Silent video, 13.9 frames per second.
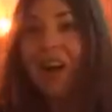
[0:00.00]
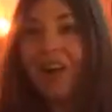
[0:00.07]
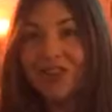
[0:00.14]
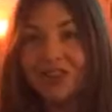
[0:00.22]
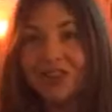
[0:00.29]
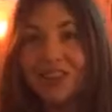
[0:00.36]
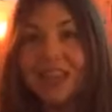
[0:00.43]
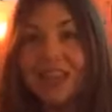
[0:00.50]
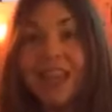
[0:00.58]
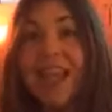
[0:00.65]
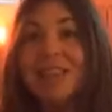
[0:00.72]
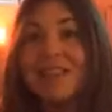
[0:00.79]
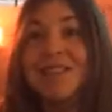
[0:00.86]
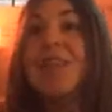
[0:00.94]
alternately
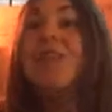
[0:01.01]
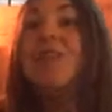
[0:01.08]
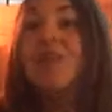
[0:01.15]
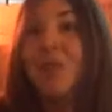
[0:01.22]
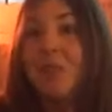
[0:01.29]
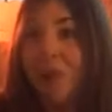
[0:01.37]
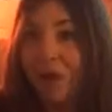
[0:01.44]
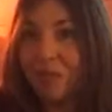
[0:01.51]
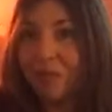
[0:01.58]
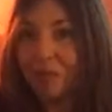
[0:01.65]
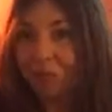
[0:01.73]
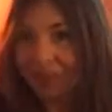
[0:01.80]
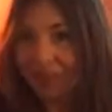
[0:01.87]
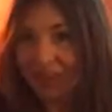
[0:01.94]
has no
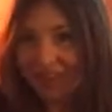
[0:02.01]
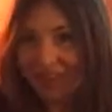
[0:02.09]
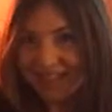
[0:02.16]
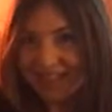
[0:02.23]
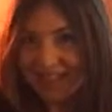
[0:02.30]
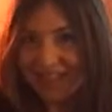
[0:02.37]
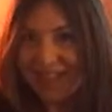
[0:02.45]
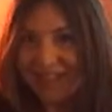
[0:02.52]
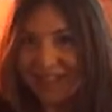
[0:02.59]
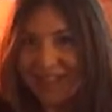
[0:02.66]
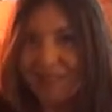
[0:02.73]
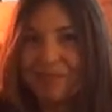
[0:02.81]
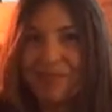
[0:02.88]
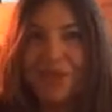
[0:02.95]
problem holding on to things that he
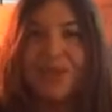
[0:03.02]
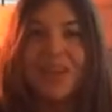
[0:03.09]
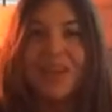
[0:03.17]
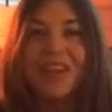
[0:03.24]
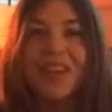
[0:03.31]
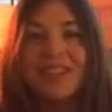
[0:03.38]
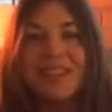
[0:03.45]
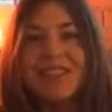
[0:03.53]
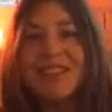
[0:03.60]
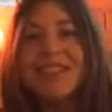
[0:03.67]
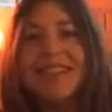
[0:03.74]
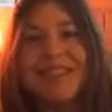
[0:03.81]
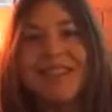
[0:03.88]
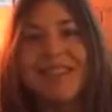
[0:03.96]
shouldn't be holding on to,
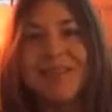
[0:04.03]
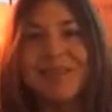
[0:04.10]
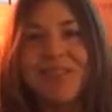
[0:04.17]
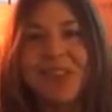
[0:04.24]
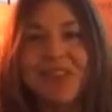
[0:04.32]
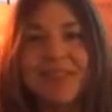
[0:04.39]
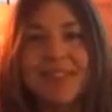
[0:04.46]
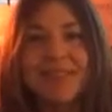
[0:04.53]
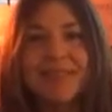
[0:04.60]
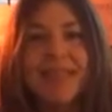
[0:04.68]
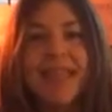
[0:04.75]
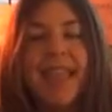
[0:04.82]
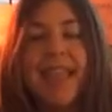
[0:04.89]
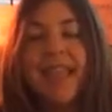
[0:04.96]
except socks.
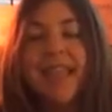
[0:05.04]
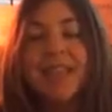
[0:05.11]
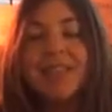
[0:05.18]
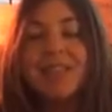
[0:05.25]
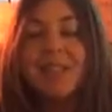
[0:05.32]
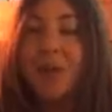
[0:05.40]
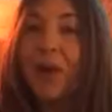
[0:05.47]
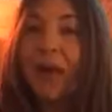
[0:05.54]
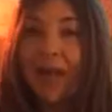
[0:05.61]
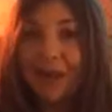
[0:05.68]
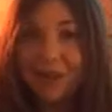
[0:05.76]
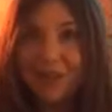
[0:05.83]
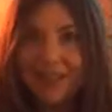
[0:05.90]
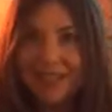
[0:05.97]
So
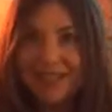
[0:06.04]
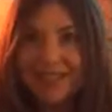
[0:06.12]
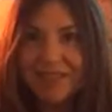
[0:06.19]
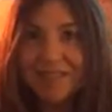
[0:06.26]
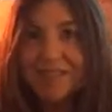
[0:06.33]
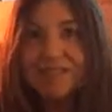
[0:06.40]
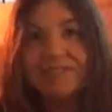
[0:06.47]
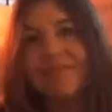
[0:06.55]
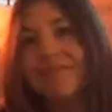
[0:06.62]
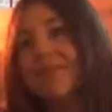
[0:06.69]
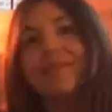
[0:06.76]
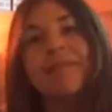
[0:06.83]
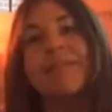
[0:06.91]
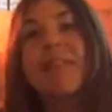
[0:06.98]
anyways,
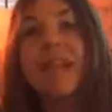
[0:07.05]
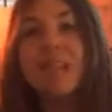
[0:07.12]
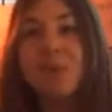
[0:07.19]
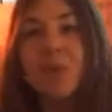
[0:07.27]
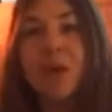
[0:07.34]
that's